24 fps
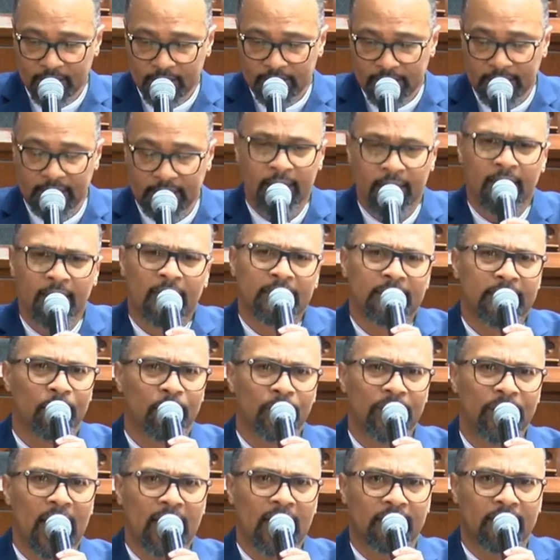See, see,
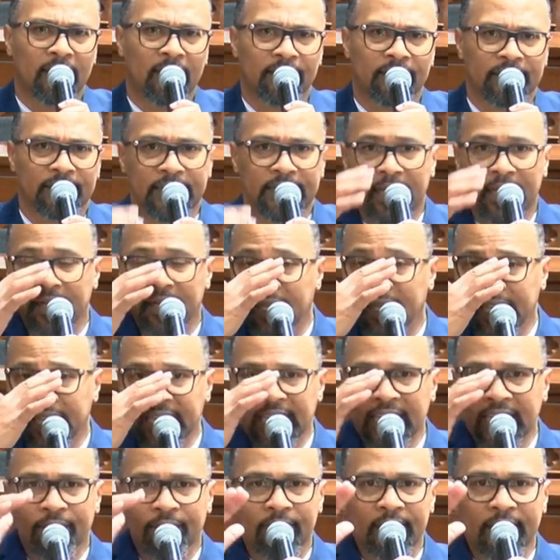we have to understand that
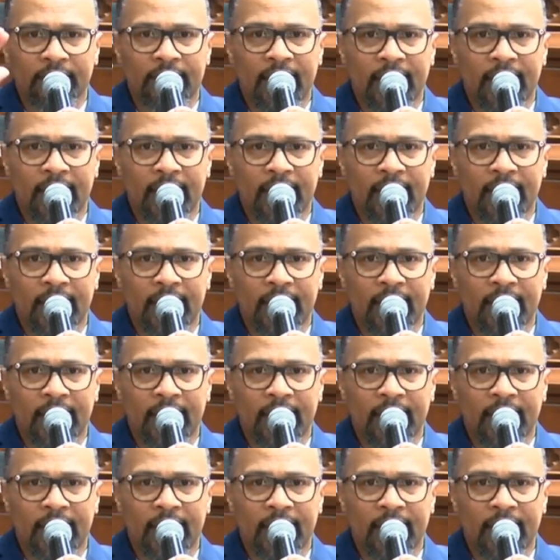even